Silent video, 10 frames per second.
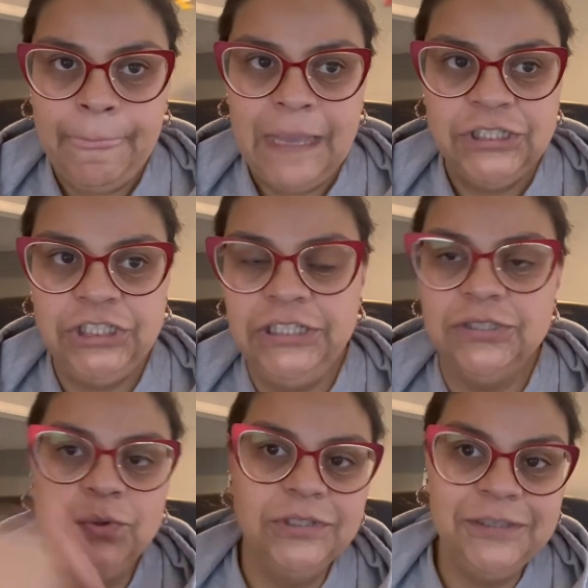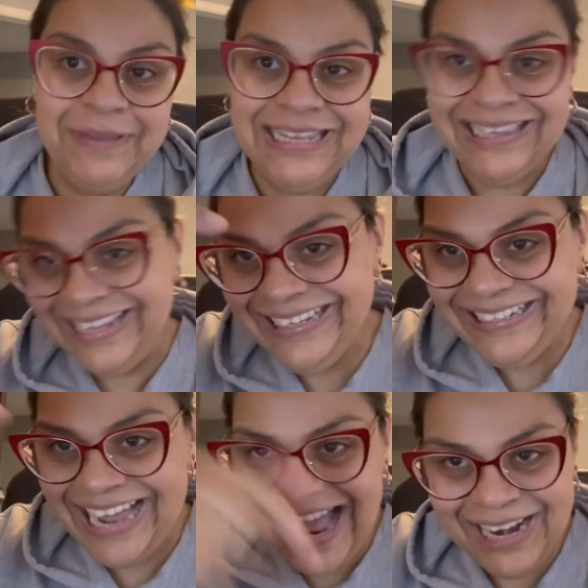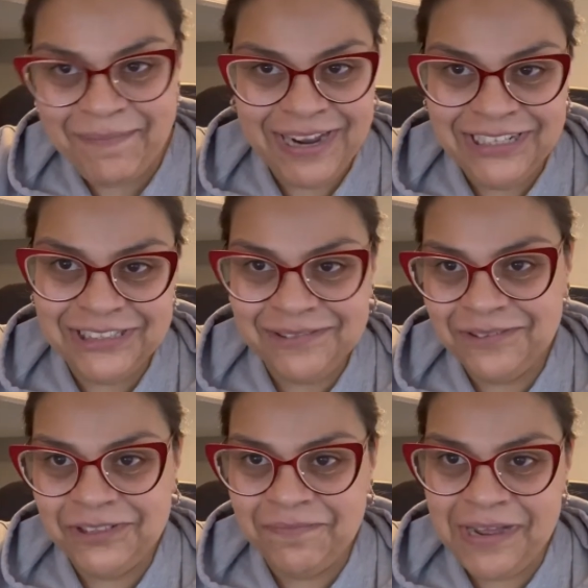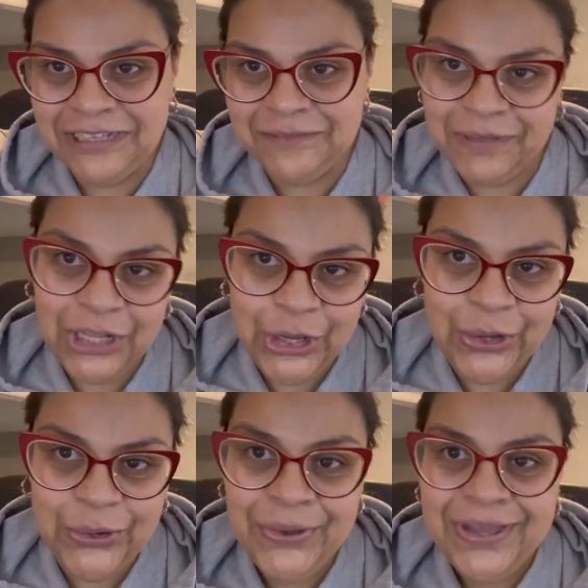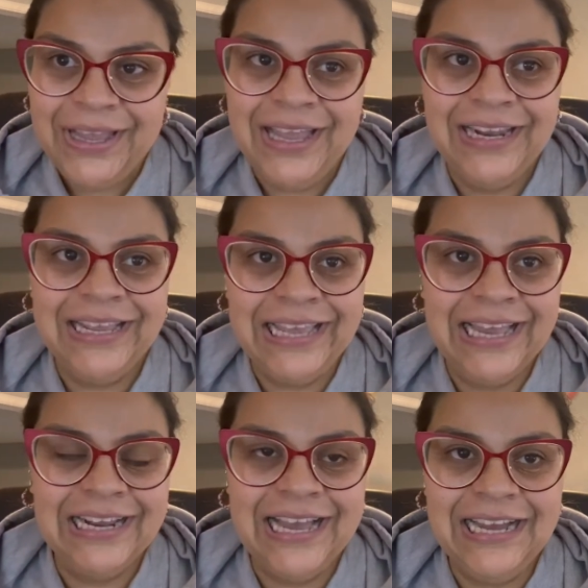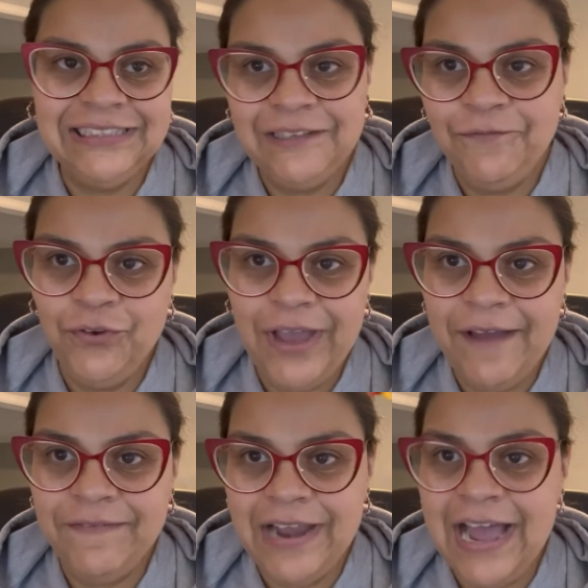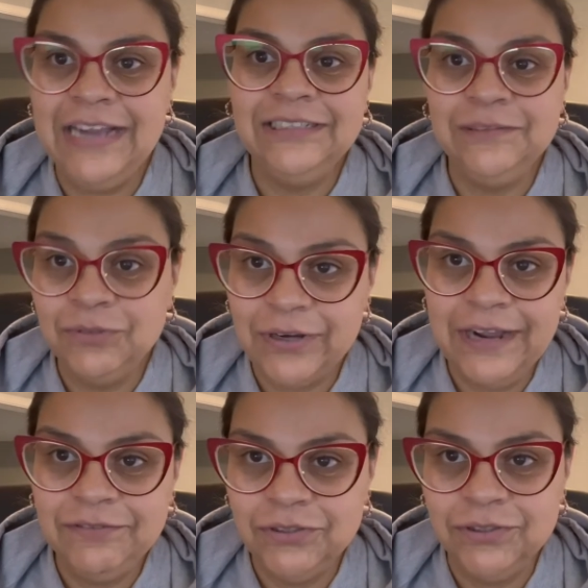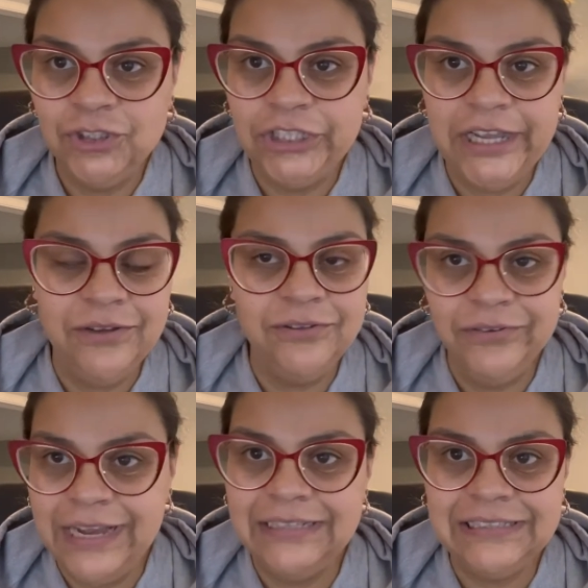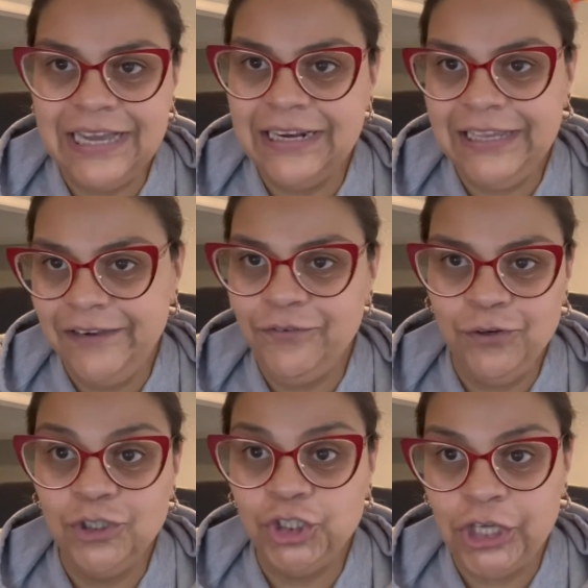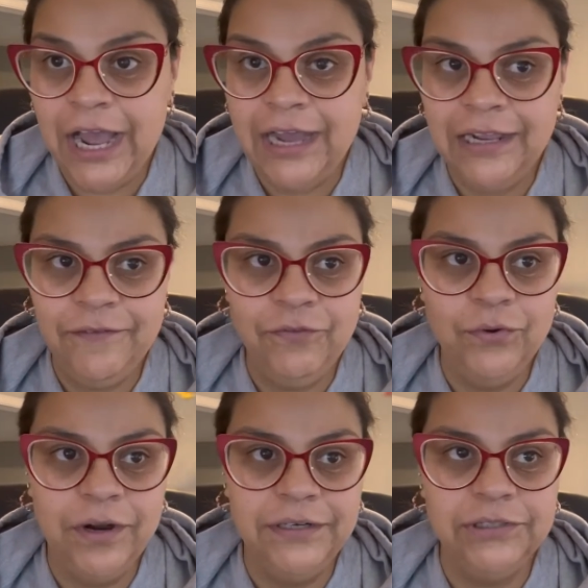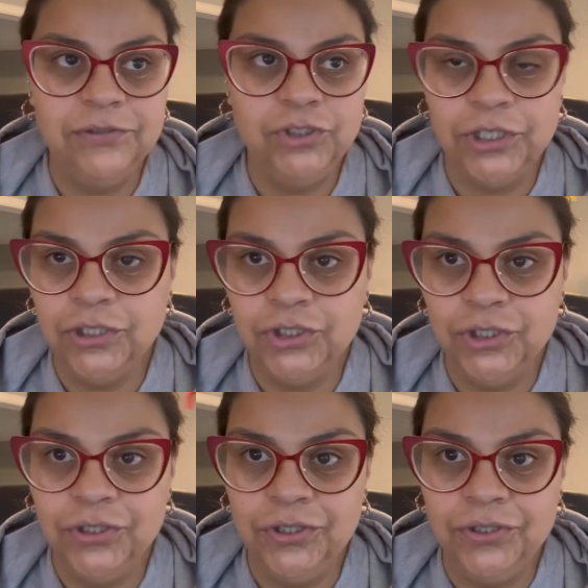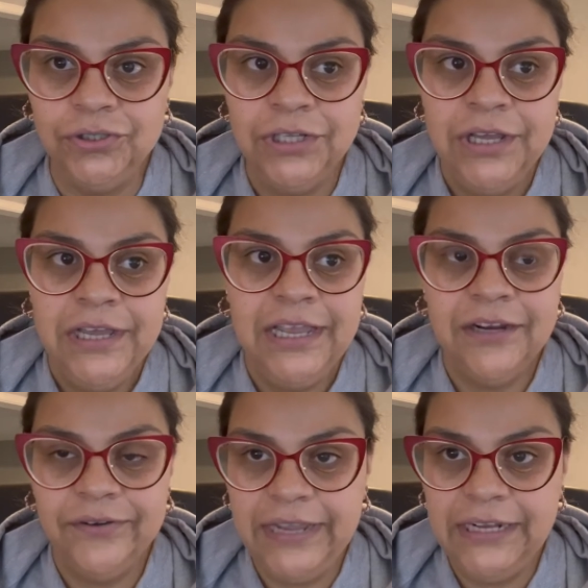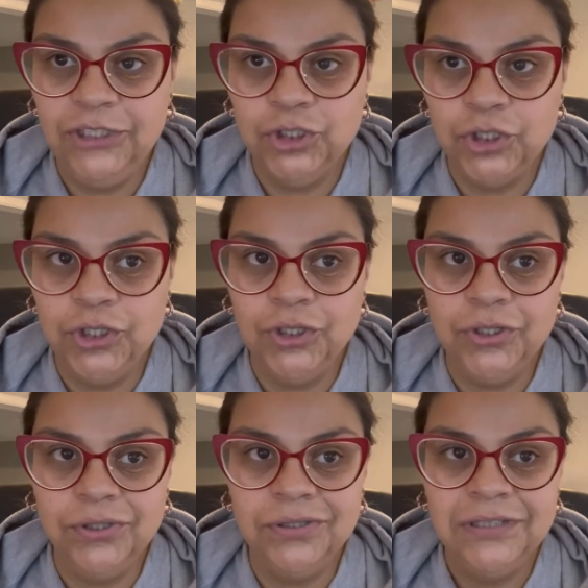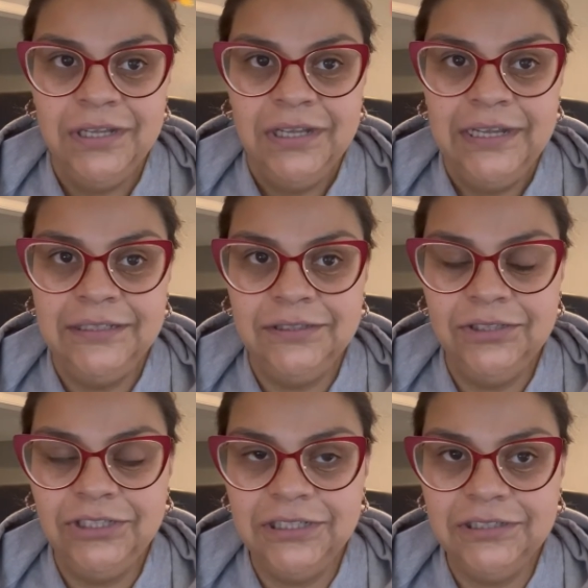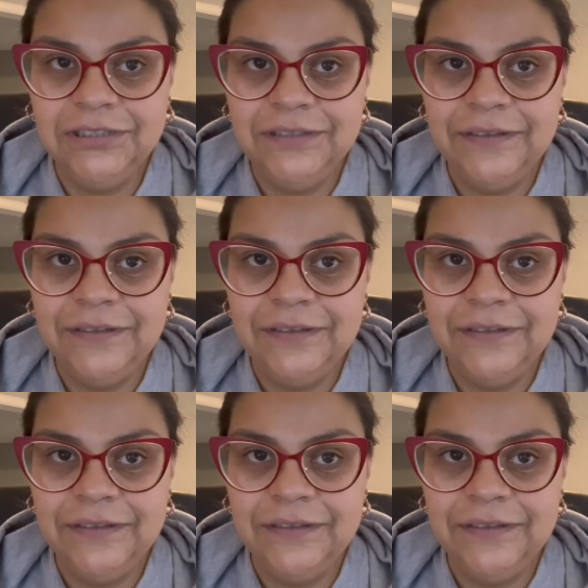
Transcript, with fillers: She is going to be linked on my description box below. And again, guys, if you have not subscribed to her channel, you guys got to give her a shot. If you are into junk journals and creating journals, into just